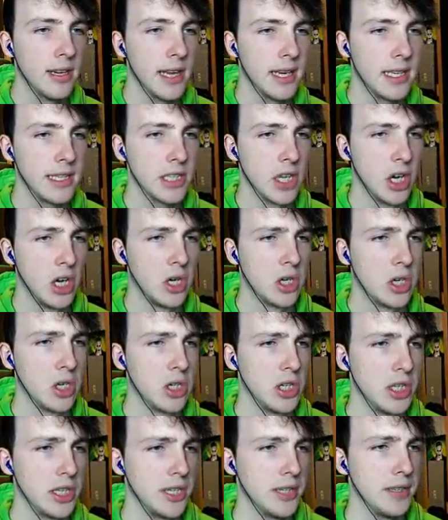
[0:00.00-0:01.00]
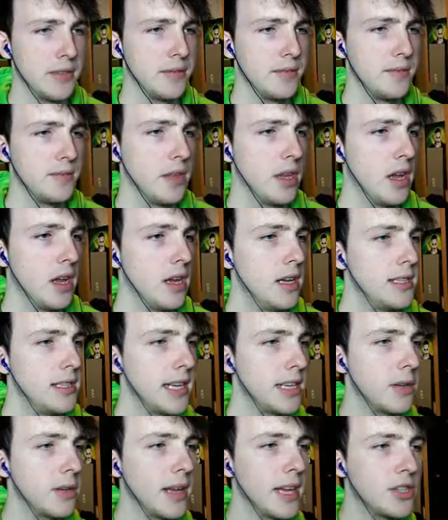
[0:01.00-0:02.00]
That is all good.
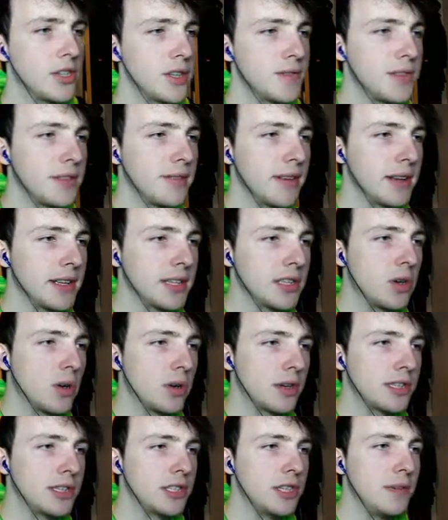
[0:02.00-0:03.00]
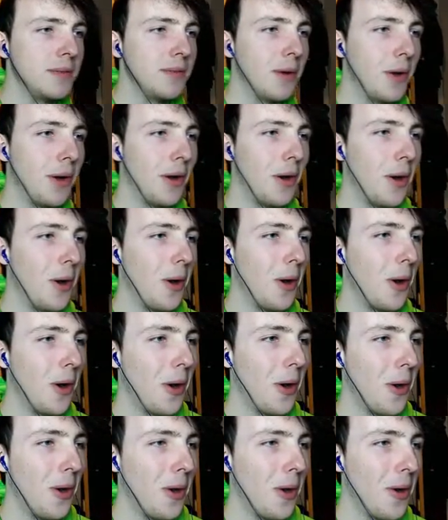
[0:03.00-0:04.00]
See, I don't like drifting around these corners too...
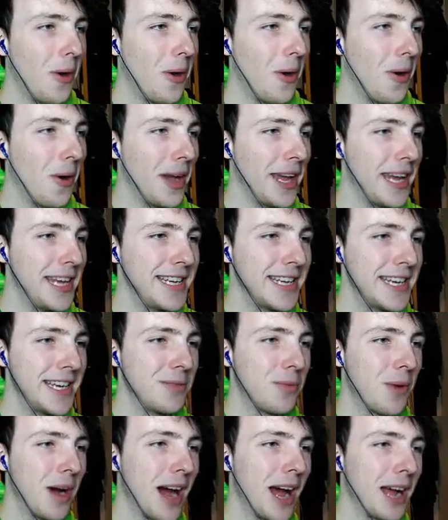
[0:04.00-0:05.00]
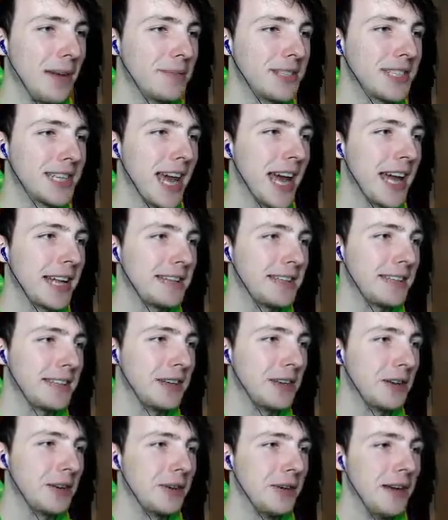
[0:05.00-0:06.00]
Oh, he did what I'm scared to
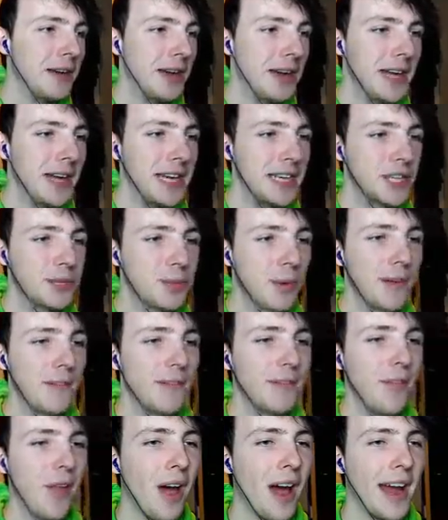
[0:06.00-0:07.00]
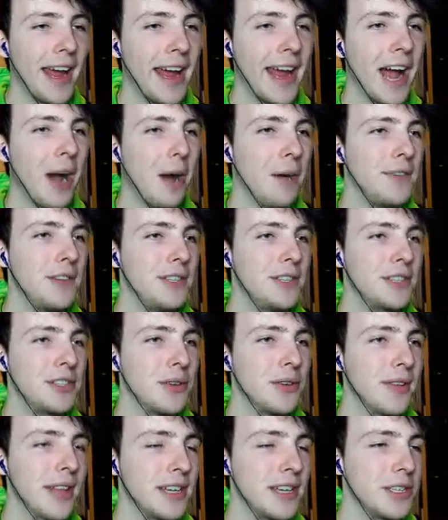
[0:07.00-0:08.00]
do. He just went flying out. If you
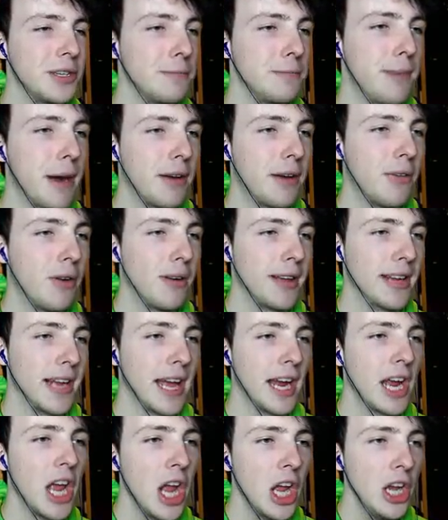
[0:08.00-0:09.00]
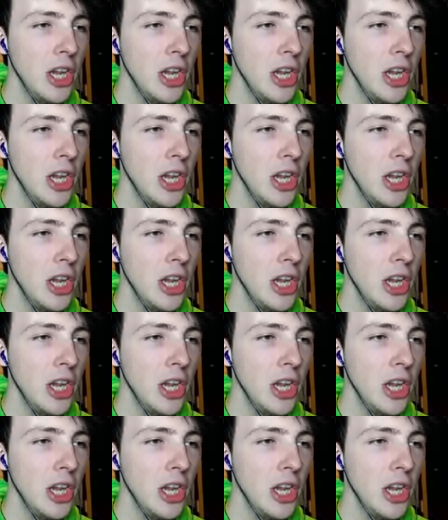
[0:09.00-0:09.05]
just saw that dude barrel rolling, like,